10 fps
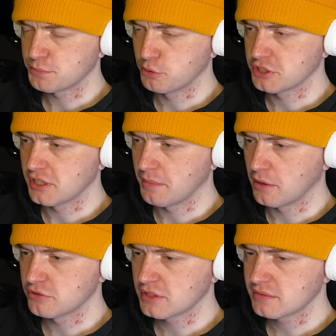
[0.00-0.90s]
Pushing the
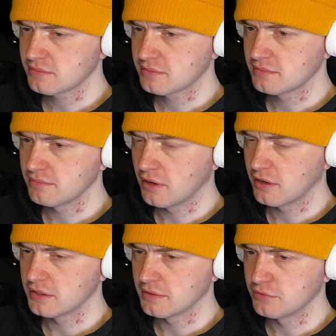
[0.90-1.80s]
mountain,
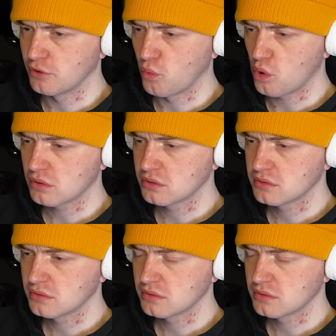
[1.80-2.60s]
the rock.